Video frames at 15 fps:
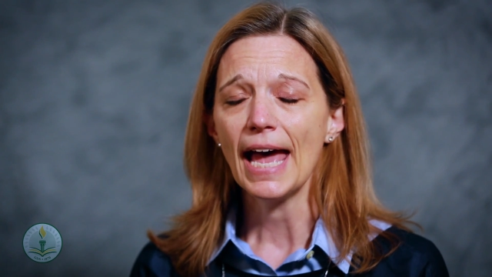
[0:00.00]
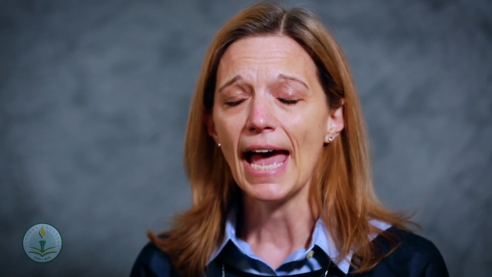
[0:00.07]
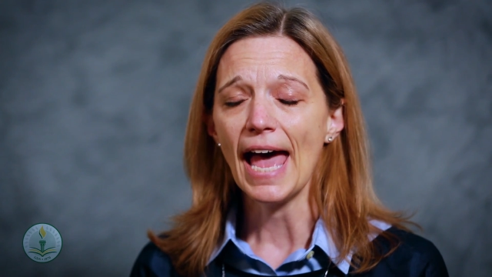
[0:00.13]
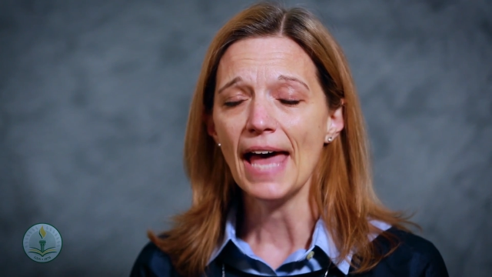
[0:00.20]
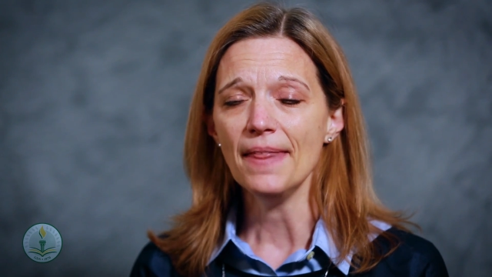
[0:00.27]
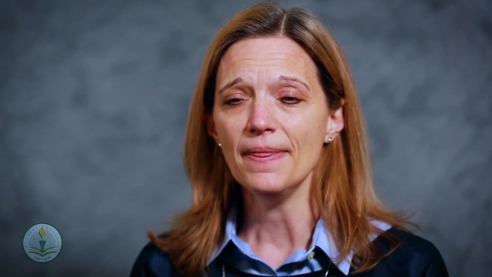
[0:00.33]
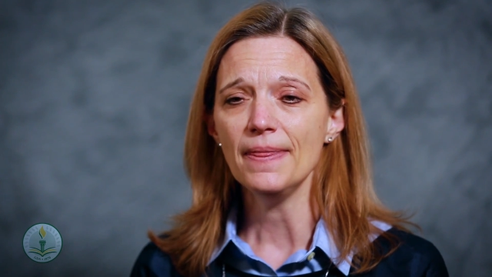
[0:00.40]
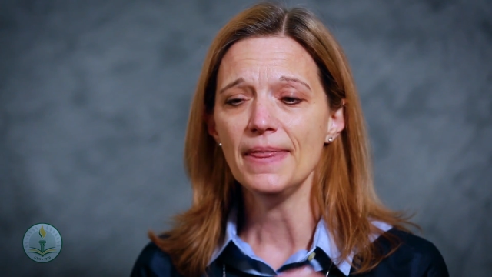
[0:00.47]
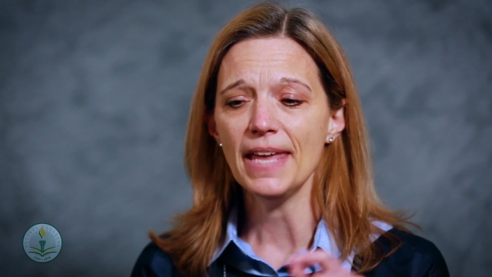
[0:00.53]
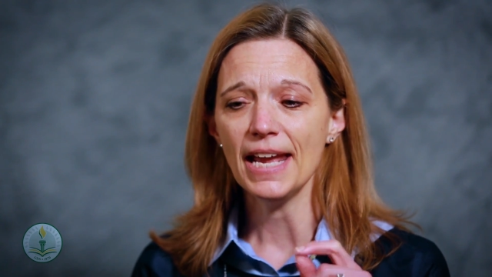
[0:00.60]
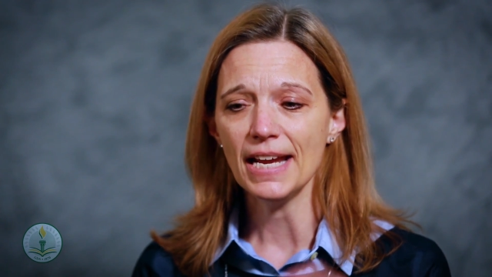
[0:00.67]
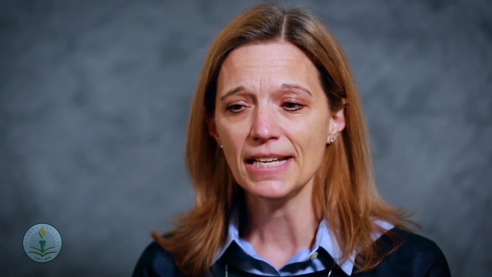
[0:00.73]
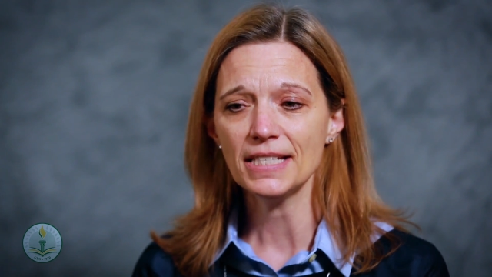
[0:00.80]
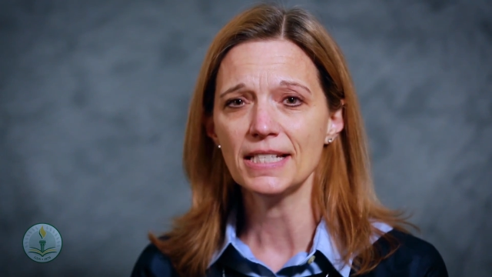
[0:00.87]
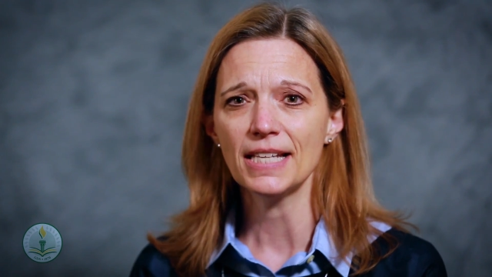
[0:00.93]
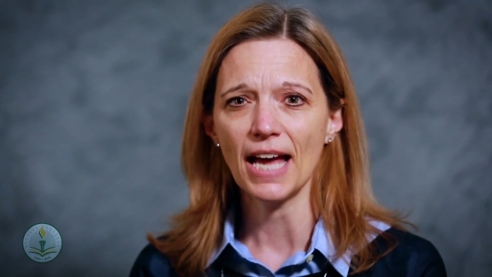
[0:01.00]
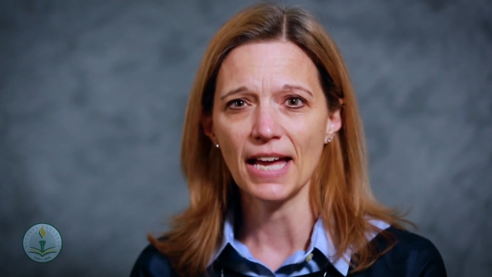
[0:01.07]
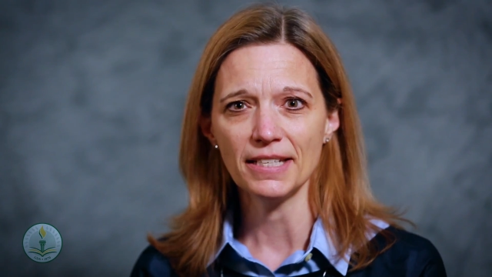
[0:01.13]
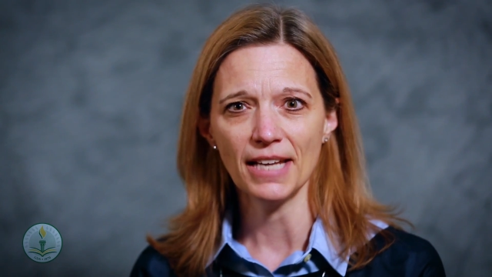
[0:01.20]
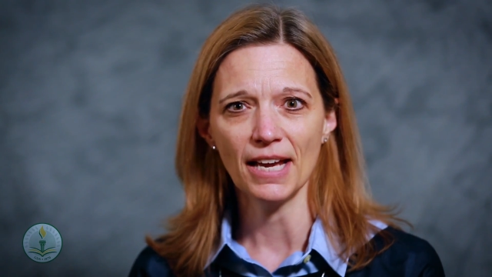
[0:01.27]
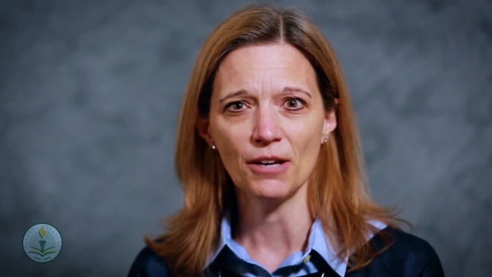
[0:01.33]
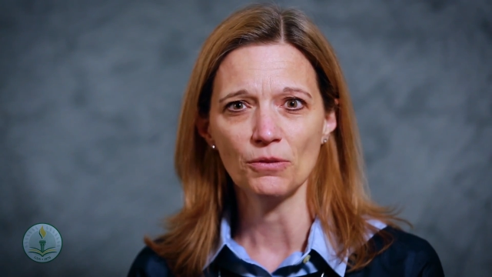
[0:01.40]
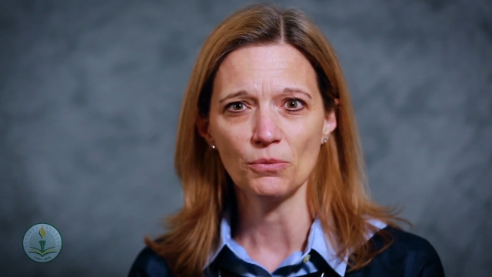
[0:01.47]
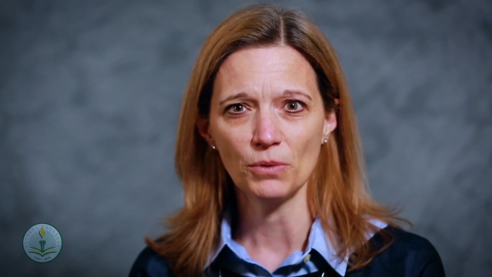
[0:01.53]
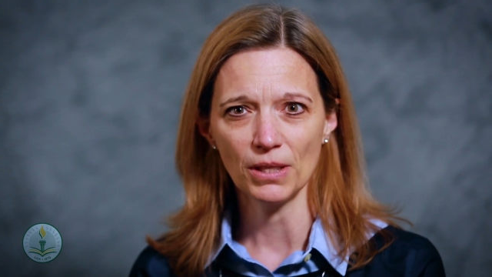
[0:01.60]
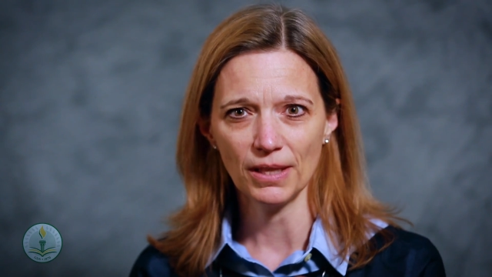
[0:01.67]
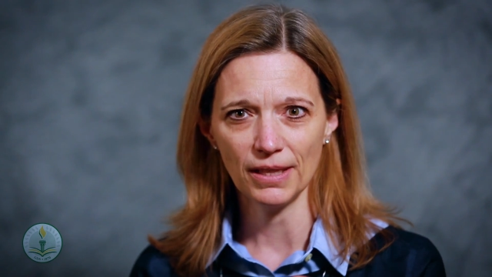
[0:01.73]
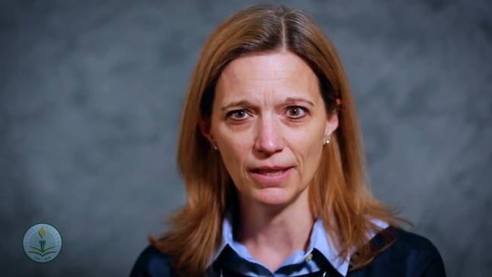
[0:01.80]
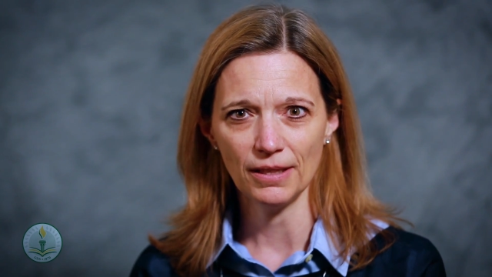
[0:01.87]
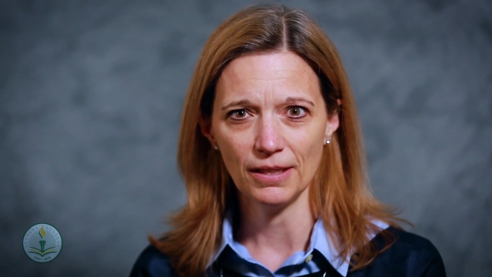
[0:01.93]
and they sat down
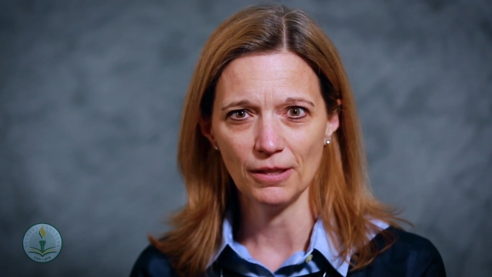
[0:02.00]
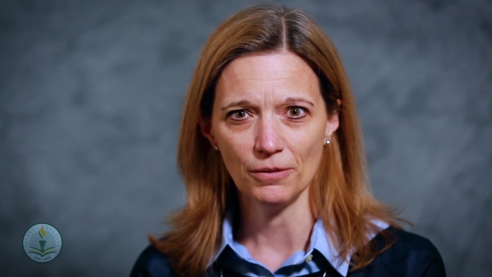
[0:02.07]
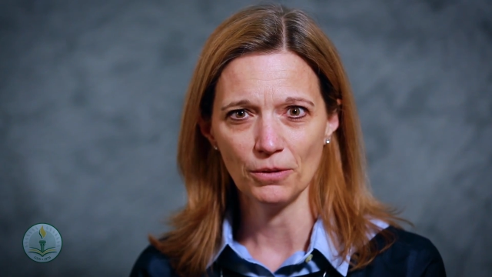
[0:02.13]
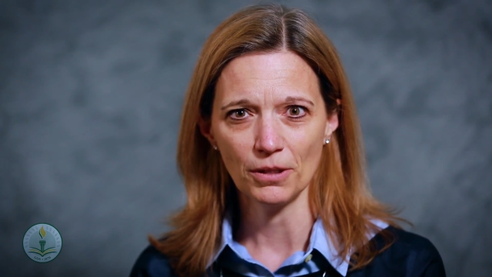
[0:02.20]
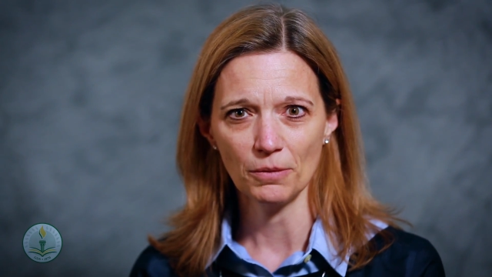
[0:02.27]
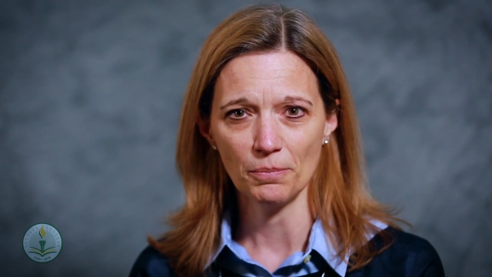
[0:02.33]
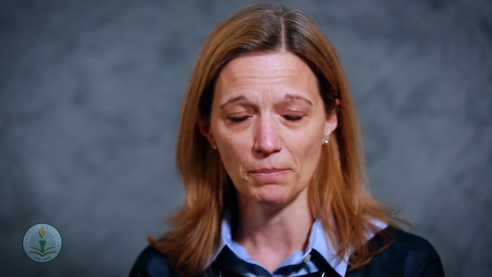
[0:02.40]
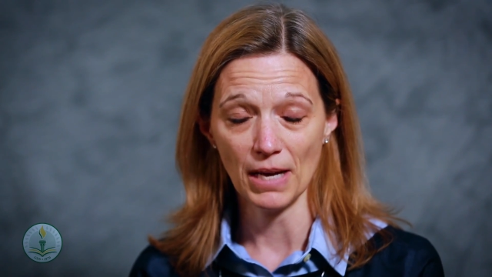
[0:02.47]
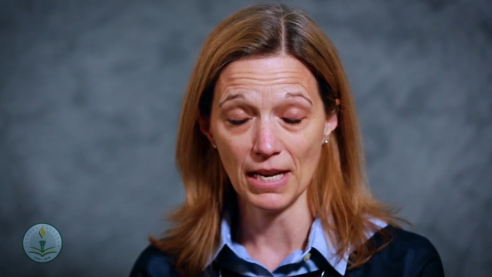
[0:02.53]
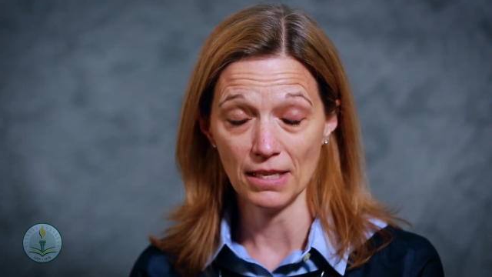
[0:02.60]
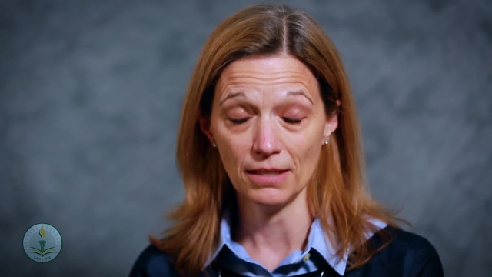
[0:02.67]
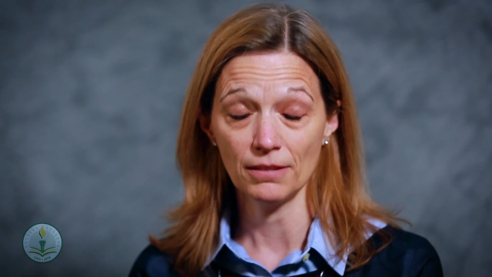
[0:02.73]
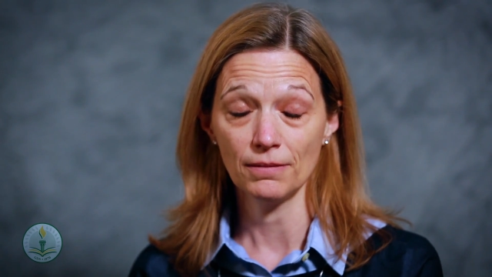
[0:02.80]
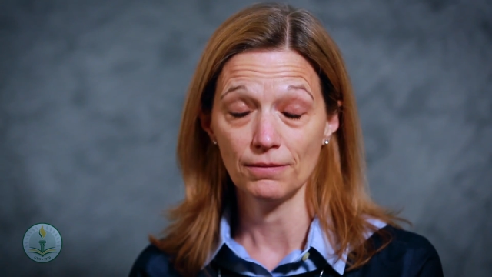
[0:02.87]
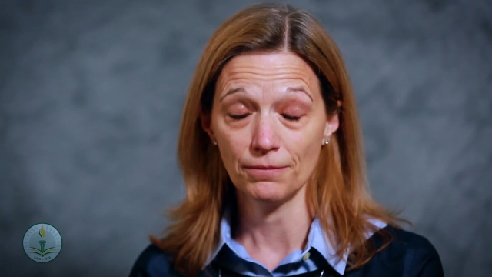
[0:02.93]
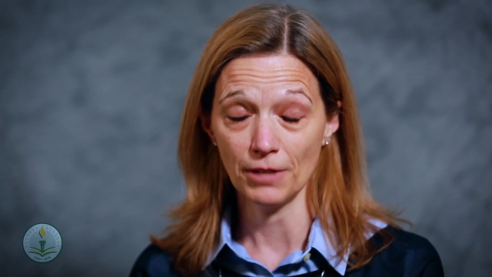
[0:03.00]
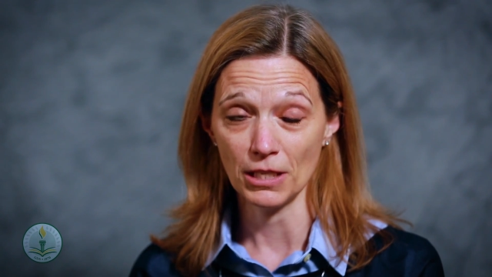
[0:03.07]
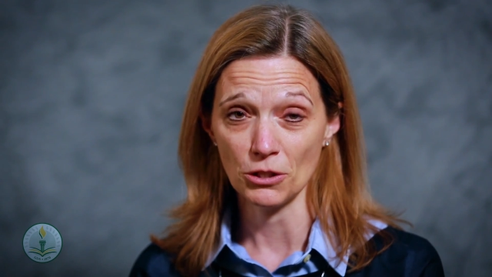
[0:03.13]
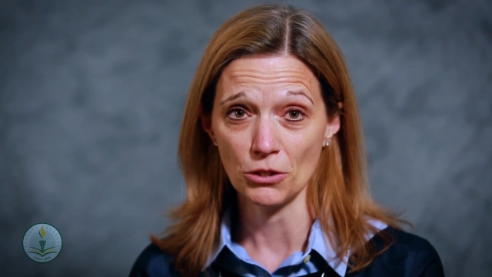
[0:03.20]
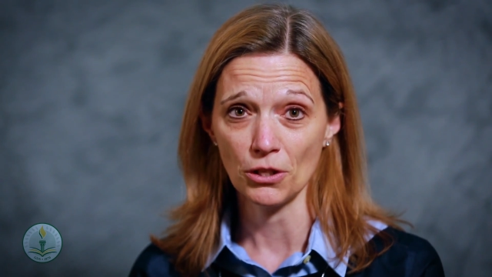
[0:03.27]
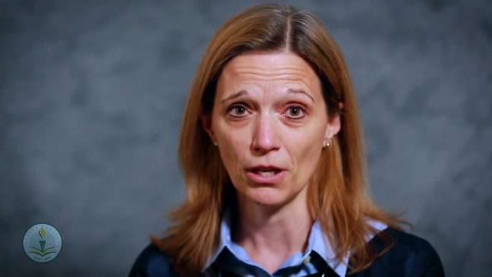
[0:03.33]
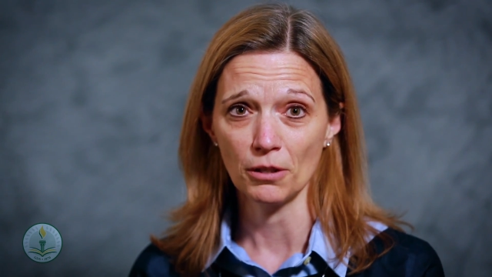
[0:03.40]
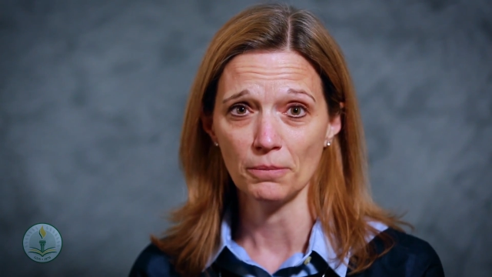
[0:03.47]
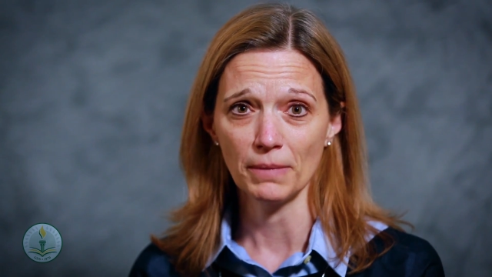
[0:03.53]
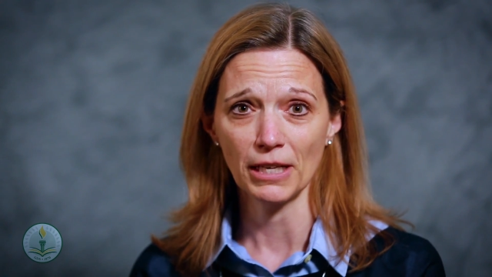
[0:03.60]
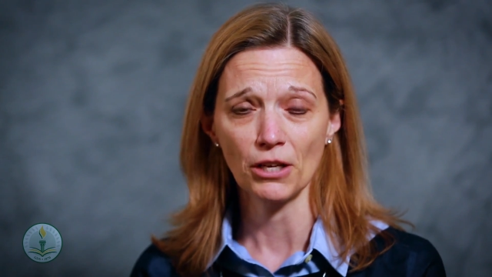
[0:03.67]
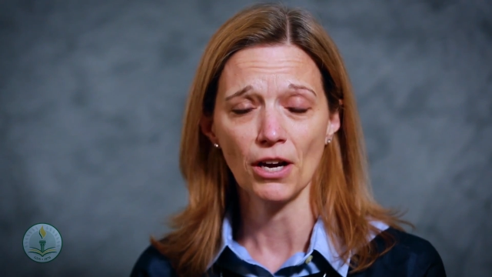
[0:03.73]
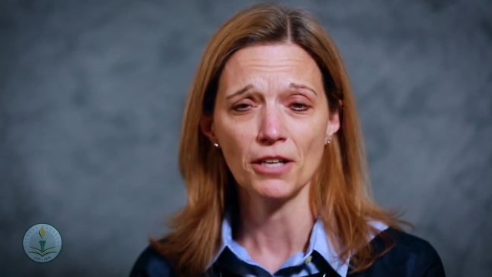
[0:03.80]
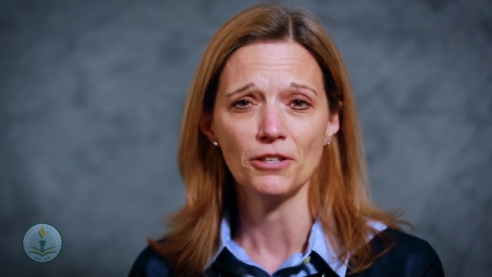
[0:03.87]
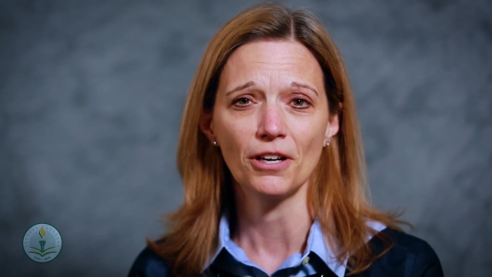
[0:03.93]
with my friend's daughter, my
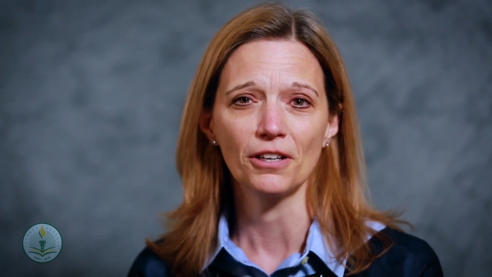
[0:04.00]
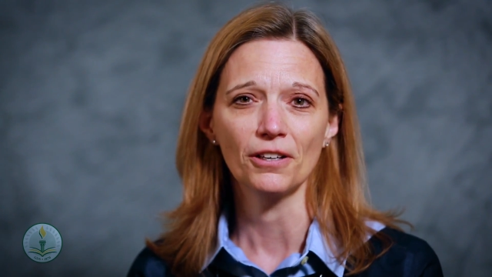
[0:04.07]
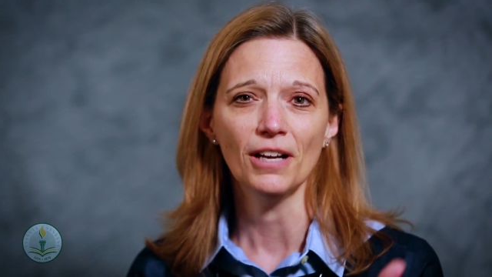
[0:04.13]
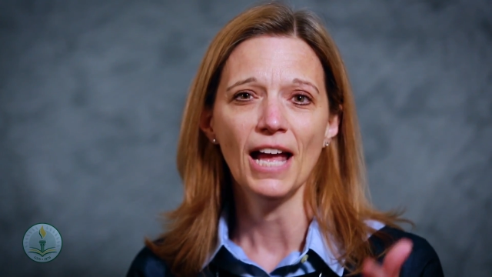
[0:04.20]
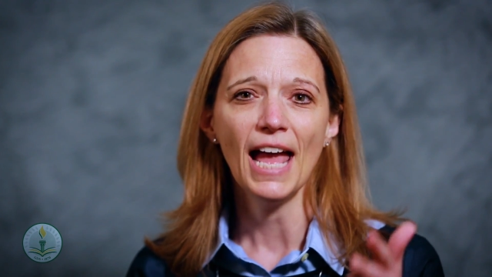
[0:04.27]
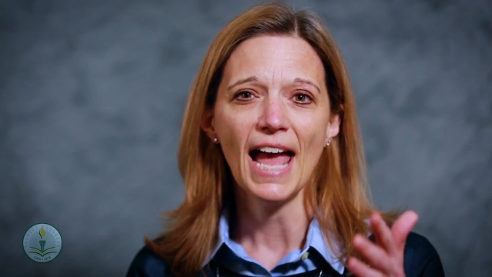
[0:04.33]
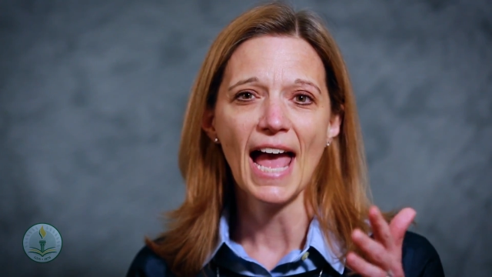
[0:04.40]
goddaughter,